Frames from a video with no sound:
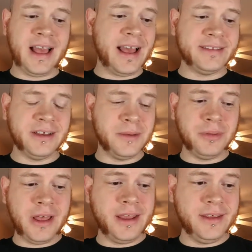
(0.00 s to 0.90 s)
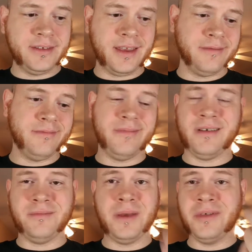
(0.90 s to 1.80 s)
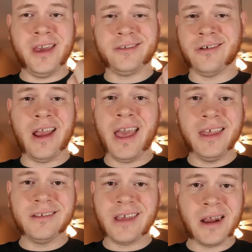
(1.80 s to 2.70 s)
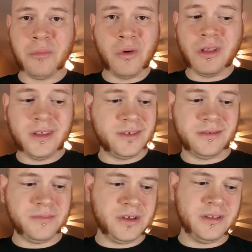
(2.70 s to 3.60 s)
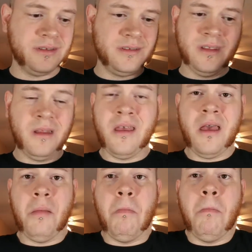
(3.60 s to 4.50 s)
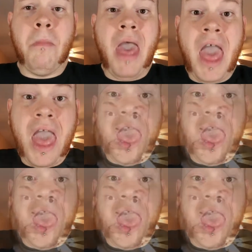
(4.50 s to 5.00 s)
thing I got to a complaint is like, maybe the extra head's kind of pointless, but meh.